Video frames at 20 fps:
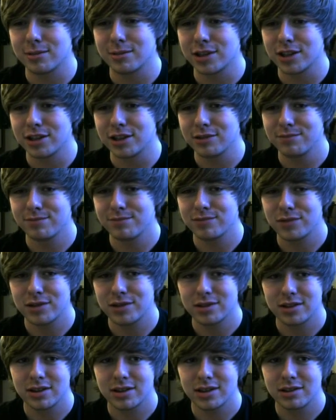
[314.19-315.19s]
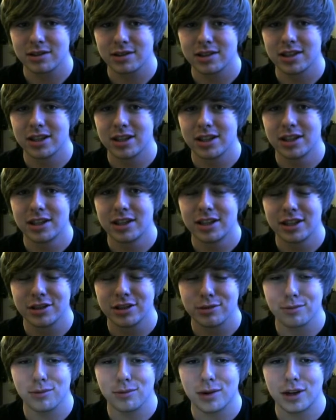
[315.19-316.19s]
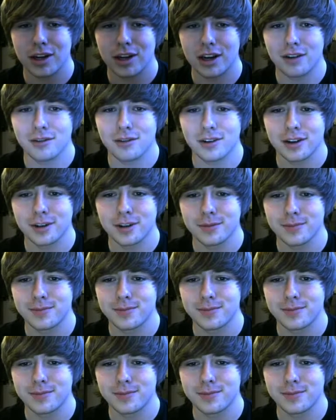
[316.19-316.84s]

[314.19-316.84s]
but it's whatever.